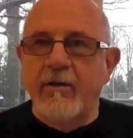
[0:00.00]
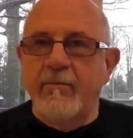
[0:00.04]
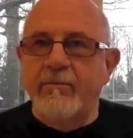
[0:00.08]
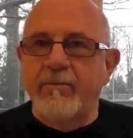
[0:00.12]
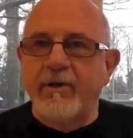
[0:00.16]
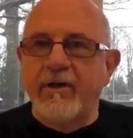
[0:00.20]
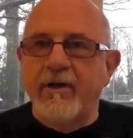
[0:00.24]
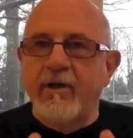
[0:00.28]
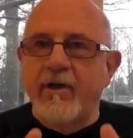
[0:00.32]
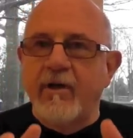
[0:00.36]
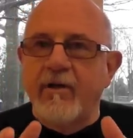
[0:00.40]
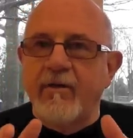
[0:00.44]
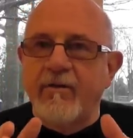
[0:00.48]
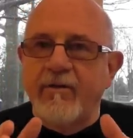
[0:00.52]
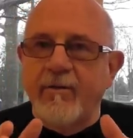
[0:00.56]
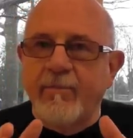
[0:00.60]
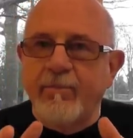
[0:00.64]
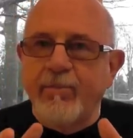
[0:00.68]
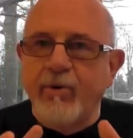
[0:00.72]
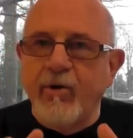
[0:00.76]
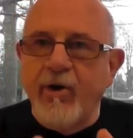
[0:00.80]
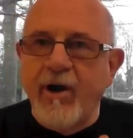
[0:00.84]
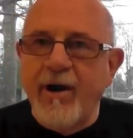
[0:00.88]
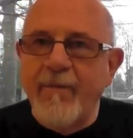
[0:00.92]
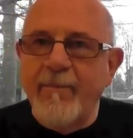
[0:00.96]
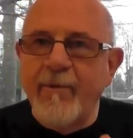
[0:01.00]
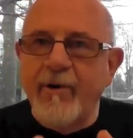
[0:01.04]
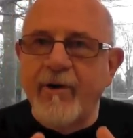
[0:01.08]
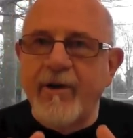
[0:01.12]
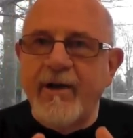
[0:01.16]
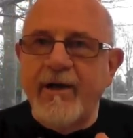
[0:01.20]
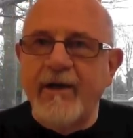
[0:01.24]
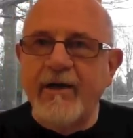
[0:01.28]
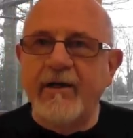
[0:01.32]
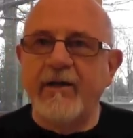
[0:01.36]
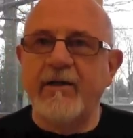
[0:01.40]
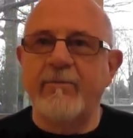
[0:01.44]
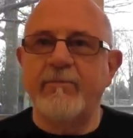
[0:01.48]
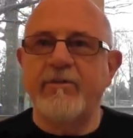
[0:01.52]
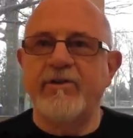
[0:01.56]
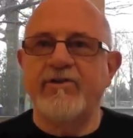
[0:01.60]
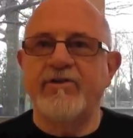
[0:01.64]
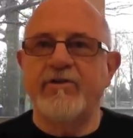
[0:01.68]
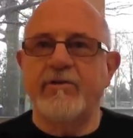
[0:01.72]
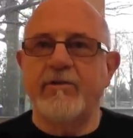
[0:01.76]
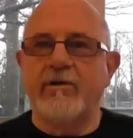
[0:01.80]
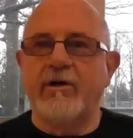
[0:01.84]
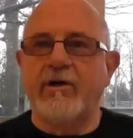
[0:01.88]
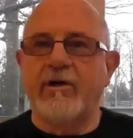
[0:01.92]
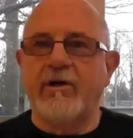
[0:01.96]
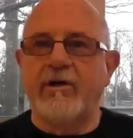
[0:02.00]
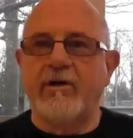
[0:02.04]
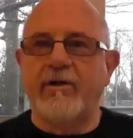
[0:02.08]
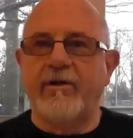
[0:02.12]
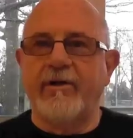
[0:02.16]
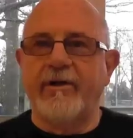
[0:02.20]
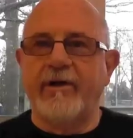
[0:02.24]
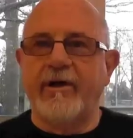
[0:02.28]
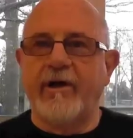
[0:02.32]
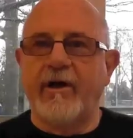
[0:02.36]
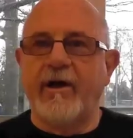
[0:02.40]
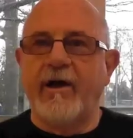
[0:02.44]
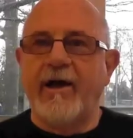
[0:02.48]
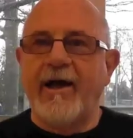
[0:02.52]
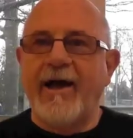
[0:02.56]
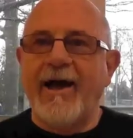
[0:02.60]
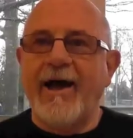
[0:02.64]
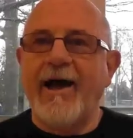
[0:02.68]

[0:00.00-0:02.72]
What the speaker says: But the primary elements are all there.